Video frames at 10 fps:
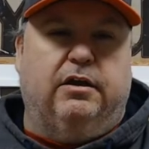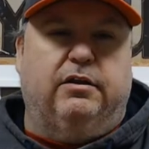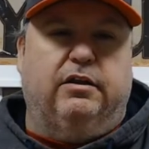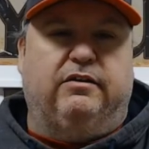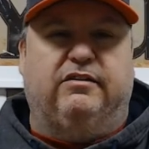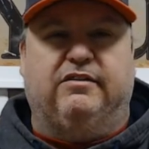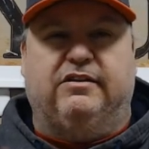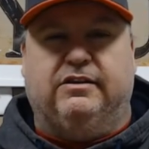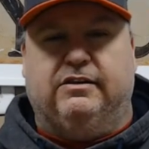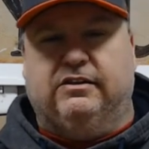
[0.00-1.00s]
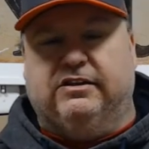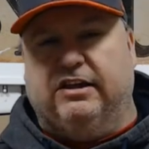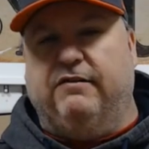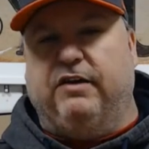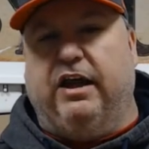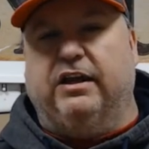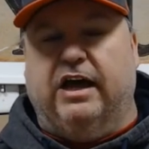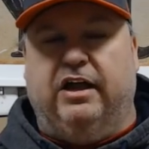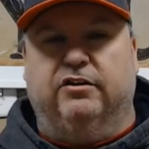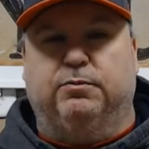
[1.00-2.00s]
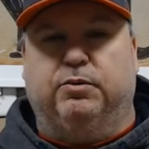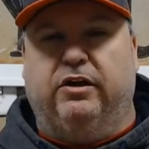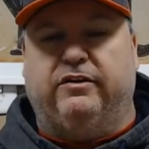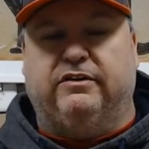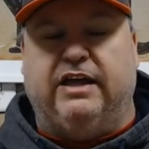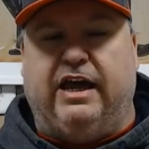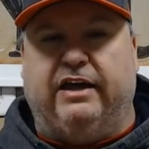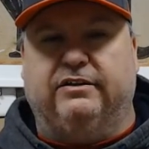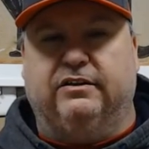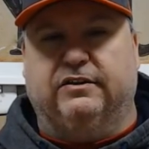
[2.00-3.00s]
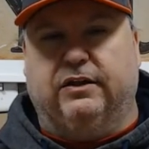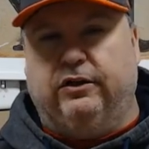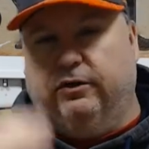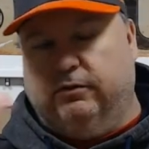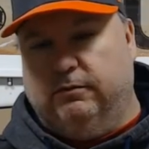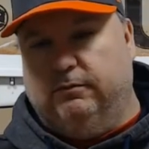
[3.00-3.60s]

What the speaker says: this $78 plus tax is a little